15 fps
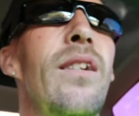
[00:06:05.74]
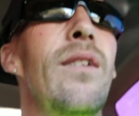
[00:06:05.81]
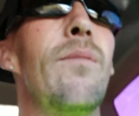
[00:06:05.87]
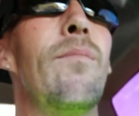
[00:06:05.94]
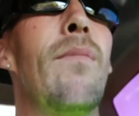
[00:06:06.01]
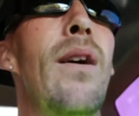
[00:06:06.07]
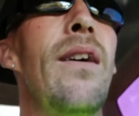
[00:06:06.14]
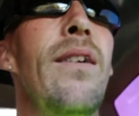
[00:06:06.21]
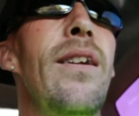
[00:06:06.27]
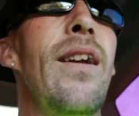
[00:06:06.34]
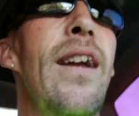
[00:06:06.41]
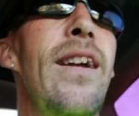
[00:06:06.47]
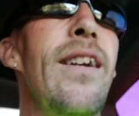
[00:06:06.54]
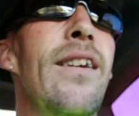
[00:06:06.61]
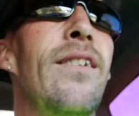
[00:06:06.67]
my
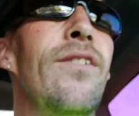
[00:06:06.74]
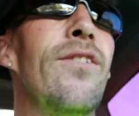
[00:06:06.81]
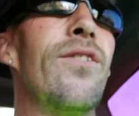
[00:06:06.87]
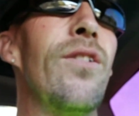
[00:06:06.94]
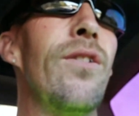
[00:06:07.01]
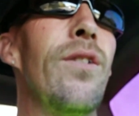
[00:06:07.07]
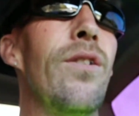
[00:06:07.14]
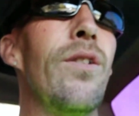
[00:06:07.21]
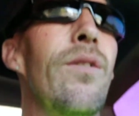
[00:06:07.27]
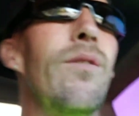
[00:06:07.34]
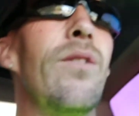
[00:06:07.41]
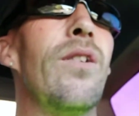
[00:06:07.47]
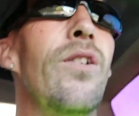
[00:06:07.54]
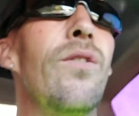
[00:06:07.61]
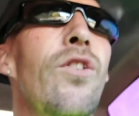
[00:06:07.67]
hands
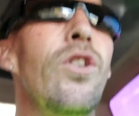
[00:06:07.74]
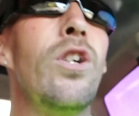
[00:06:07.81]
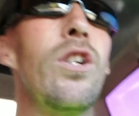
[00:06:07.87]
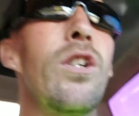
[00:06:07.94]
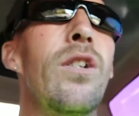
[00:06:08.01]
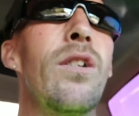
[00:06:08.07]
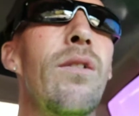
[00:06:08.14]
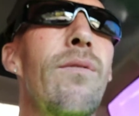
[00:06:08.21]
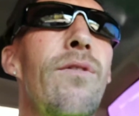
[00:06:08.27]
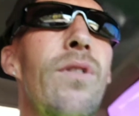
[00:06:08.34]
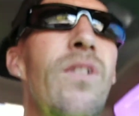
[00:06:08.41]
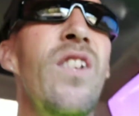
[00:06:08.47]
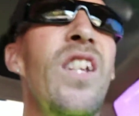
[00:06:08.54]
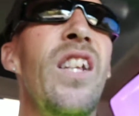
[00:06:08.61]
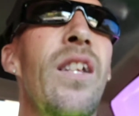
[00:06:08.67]
looked
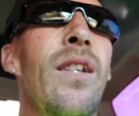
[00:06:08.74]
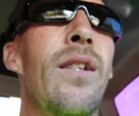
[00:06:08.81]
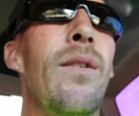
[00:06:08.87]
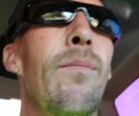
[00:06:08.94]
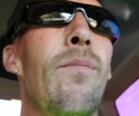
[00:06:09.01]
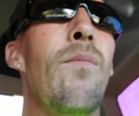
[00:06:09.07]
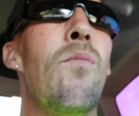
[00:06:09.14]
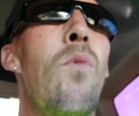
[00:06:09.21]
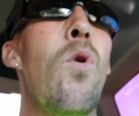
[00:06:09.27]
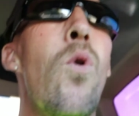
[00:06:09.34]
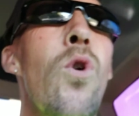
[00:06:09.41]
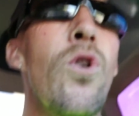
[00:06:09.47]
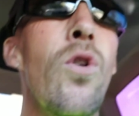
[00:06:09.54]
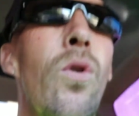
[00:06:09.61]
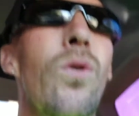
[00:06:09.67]

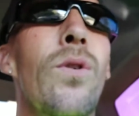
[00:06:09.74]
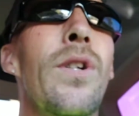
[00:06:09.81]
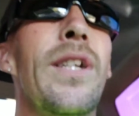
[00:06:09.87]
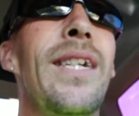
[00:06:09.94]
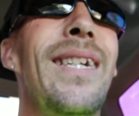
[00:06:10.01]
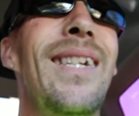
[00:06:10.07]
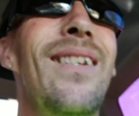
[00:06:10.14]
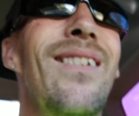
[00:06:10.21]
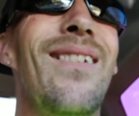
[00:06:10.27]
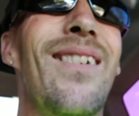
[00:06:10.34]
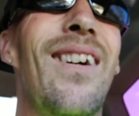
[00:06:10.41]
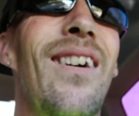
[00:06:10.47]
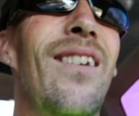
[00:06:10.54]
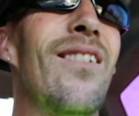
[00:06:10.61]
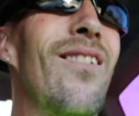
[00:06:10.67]
more,
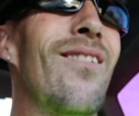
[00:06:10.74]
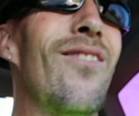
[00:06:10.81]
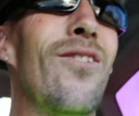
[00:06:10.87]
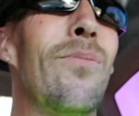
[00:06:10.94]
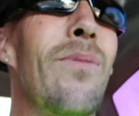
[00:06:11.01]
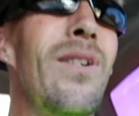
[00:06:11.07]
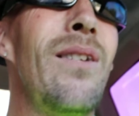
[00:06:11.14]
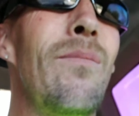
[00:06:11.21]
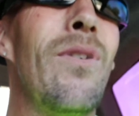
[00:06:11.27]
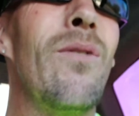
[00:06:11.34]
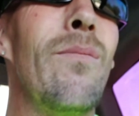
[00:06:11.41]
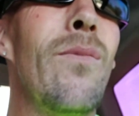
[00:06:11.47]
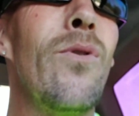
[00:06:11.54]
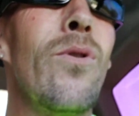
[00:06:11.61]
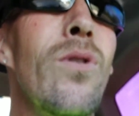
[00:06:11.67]
it's hard to explain, but
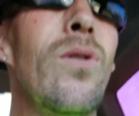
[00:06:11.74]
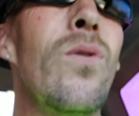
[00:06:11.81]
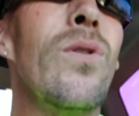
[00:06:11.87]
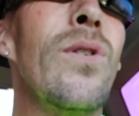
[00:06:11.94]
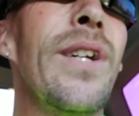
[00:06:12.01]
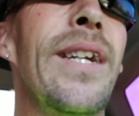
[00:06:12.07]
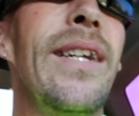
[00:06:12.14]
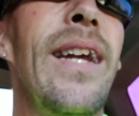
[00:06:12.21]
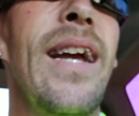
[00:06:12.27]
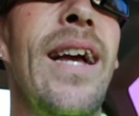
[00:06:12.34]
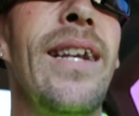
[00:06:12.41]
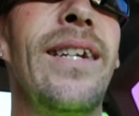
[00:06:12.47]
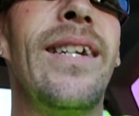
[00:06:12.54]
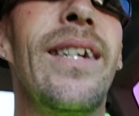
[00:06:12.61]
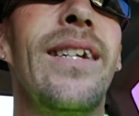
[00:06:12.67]
more
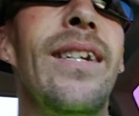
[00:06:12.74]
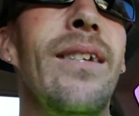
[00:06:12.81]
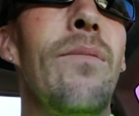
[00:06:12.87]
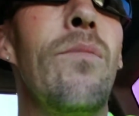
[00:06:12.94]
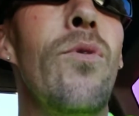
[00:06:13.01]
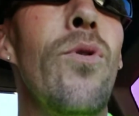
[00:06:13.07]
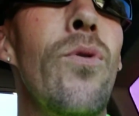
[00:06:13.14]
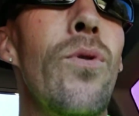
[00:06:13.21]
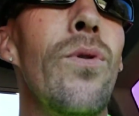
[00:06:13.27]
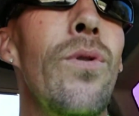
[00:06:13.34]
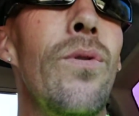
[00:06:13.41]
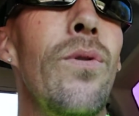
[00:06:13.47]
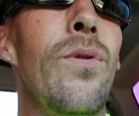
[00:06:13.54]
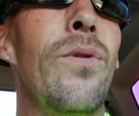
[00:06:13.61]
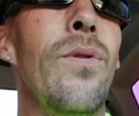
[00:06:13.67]
organic and
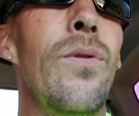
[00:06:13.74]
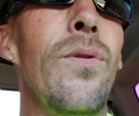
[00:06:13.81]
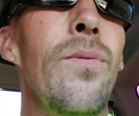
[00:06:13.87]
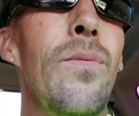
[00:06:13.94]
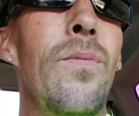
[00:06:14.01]
more